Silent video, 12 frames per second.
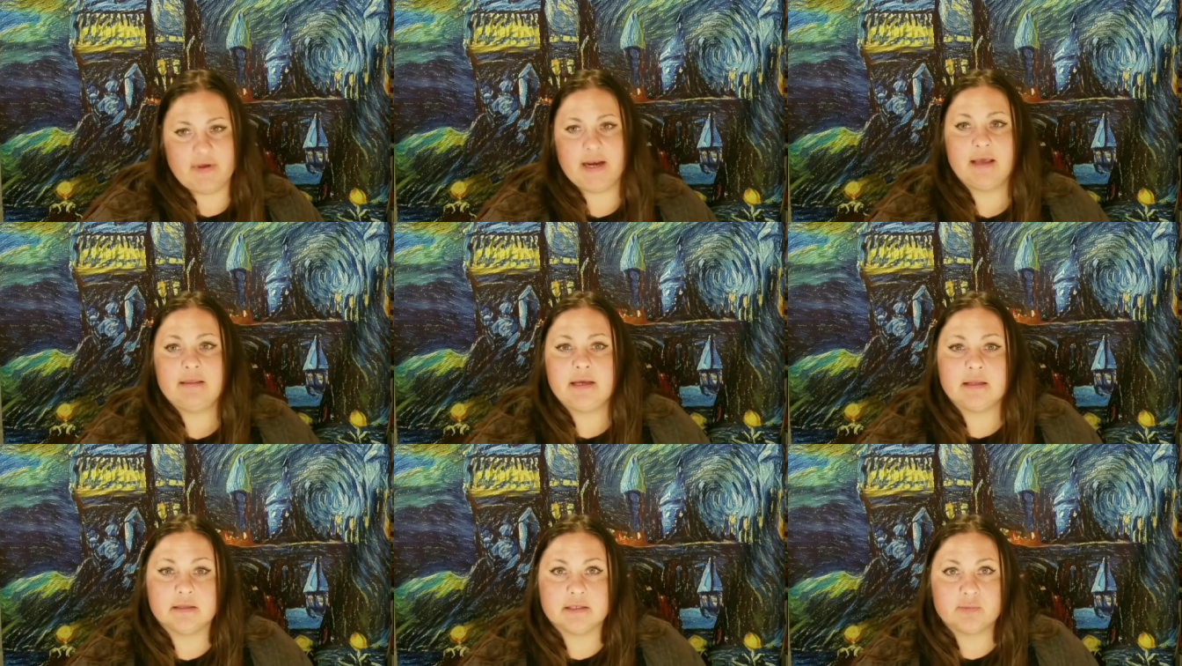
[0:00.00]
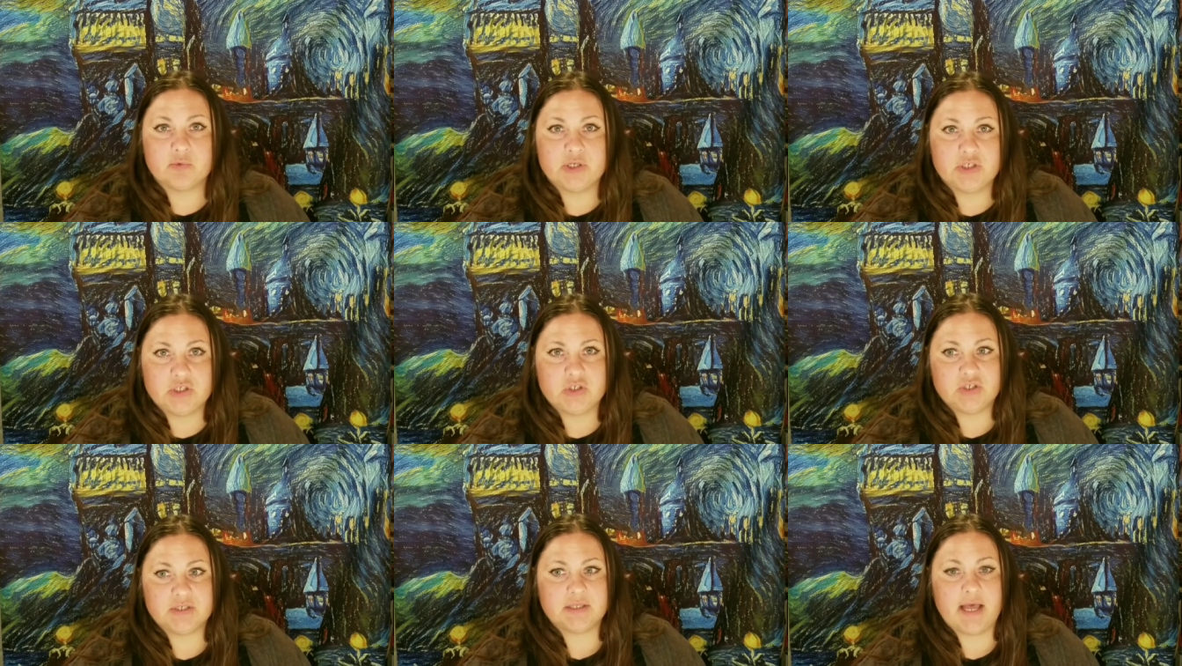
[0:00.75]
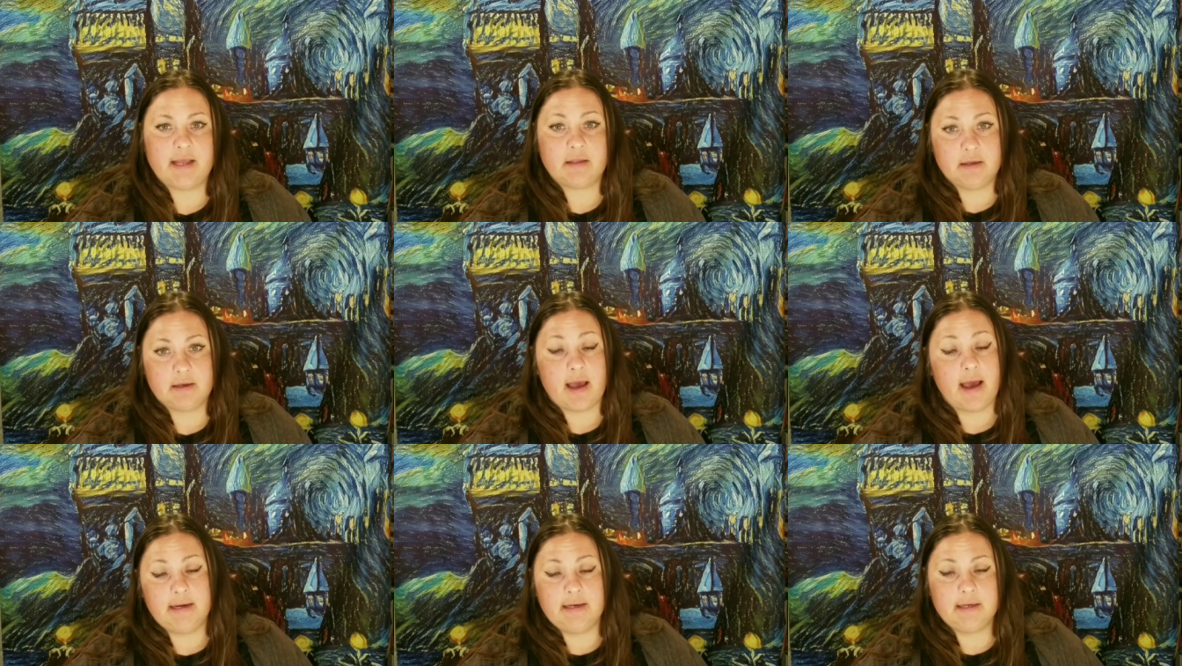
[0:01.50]
And I think at this point she's just like, look,
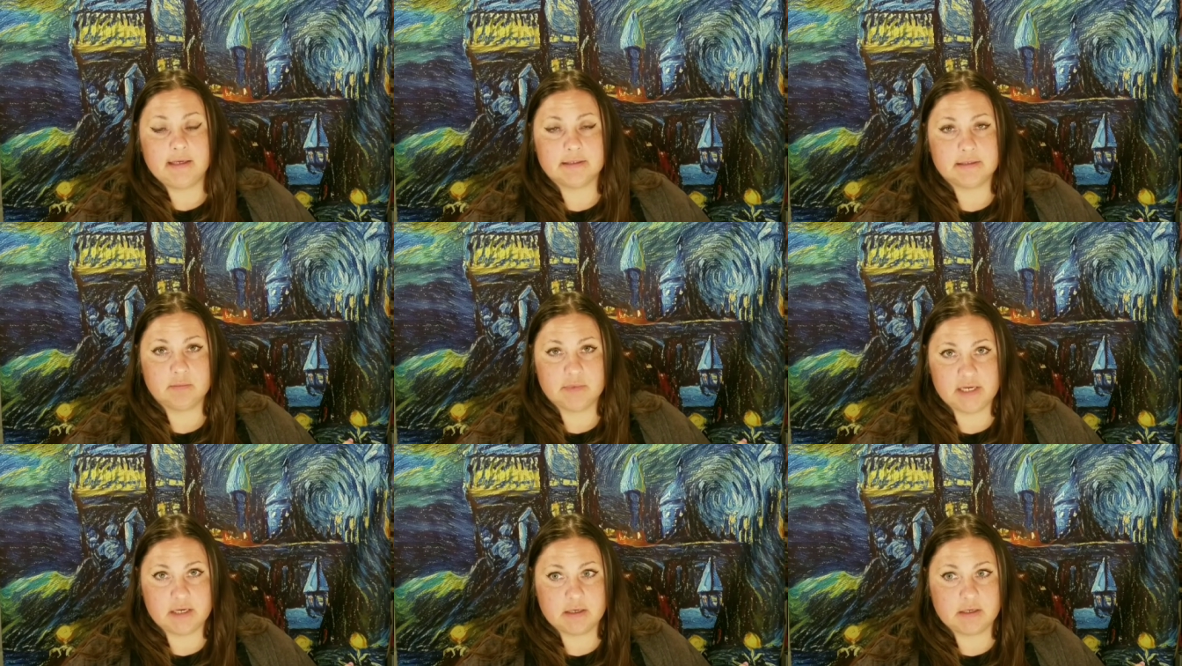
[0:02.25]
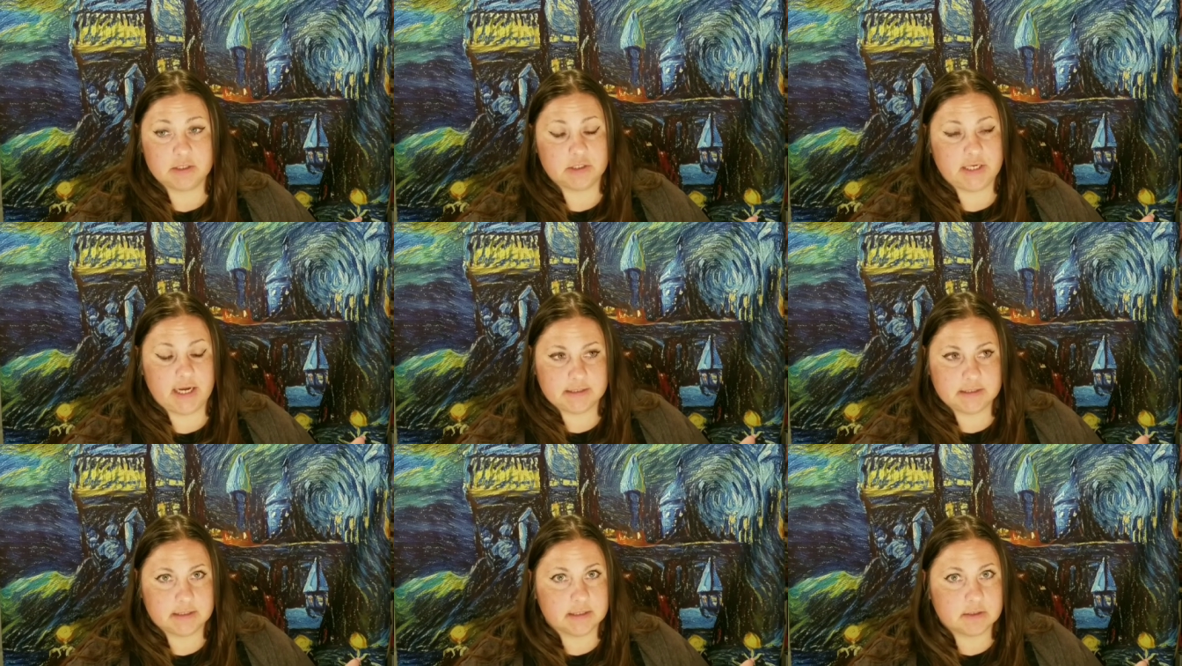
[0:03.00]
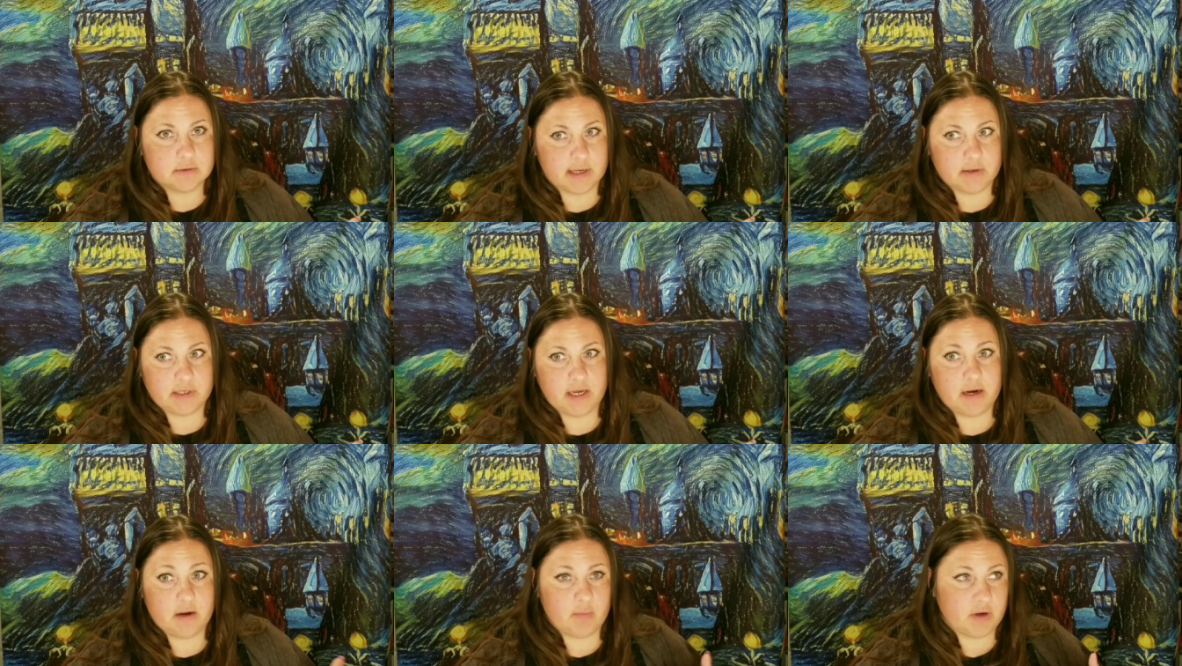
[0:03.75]
I need to get some dick because she hasn't dicked around
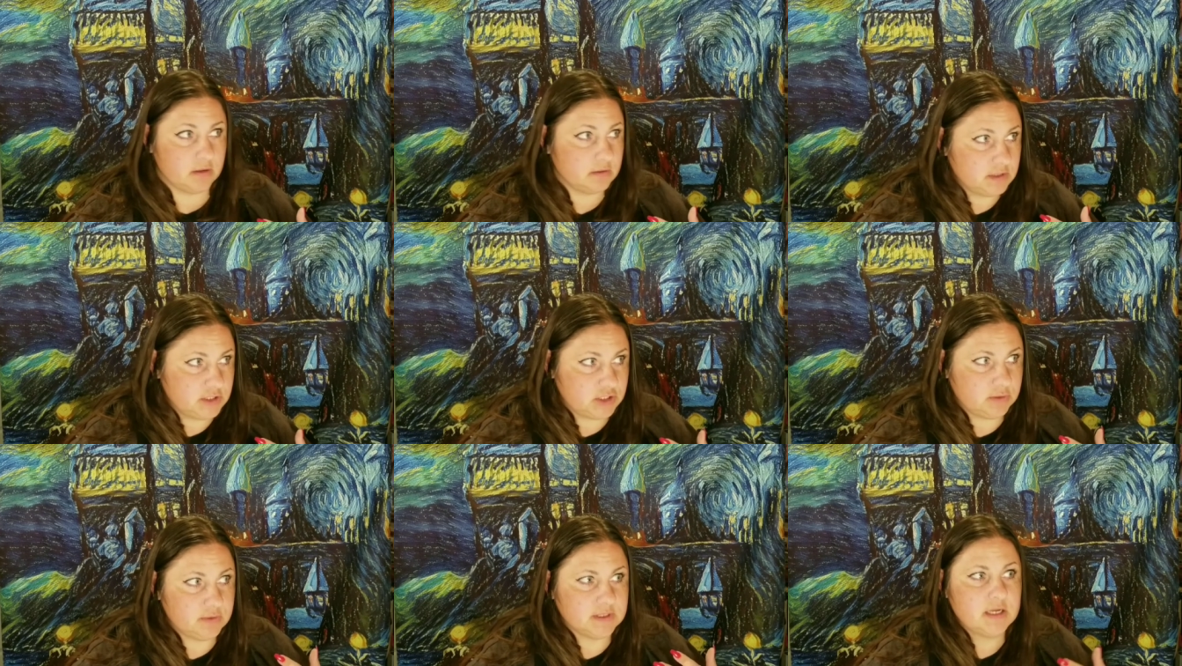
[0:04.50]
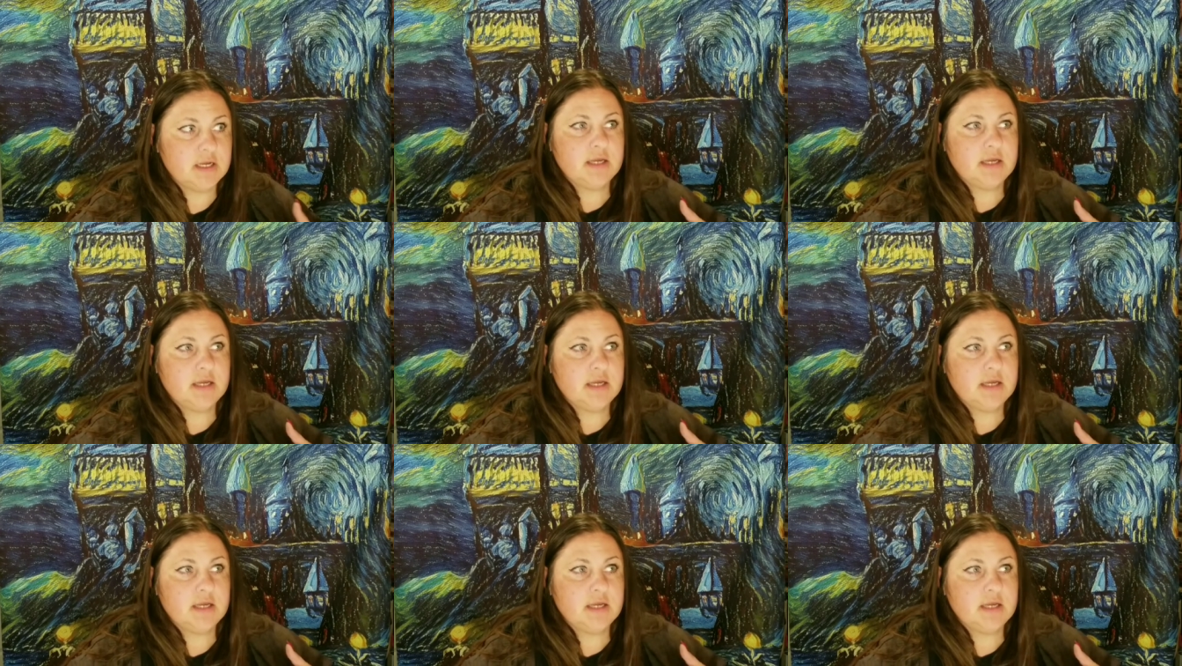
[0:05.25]
yet. Apparently she was